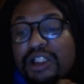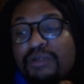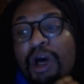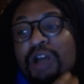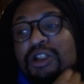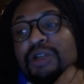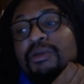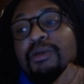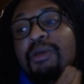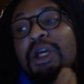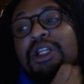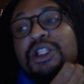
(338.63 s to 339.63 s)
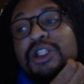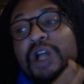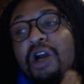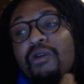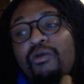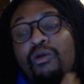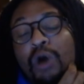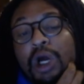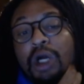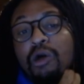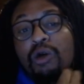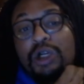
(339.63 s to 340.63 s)
about to be the start of
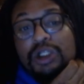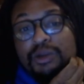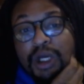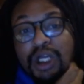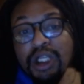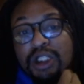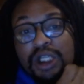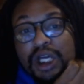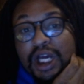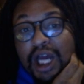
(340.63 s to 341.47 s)
workhorse Miz.